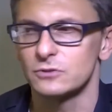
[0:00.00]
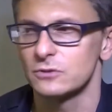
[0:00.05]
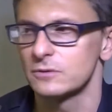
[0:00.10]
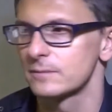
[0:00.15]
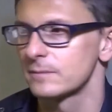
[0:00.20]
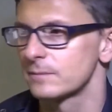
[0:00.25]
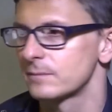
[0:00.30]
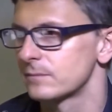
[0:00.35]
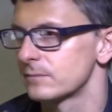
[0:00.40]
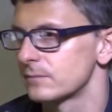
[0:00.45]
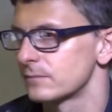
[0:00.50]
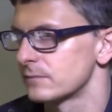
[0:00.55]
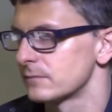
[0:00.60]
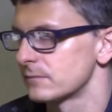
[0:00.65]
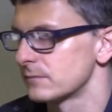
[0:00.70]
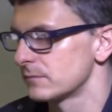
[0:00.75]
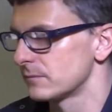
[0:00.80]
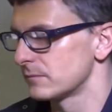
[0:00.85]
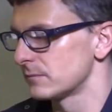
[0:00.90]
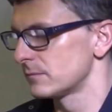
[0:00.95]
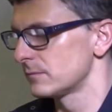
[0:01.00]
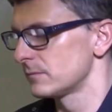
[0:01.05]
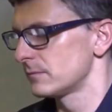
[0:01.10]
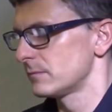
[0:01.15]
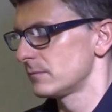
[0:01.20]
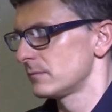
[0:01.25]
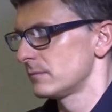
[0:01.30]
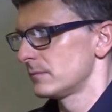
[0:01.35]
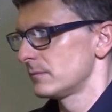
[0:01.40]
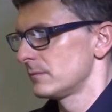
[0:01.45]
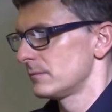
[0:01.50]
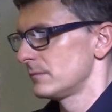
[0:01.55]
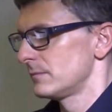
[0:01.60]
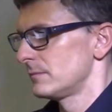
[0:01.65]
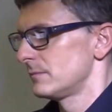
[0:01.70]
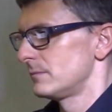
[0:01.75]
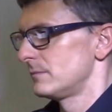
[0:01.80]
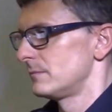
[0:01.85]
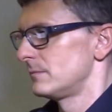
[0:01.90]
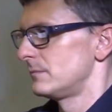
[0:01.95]

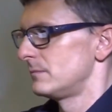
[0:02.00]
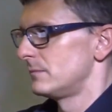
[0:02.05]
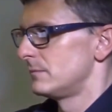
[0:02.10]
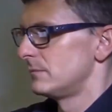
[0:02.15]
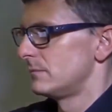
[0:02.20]
(silence)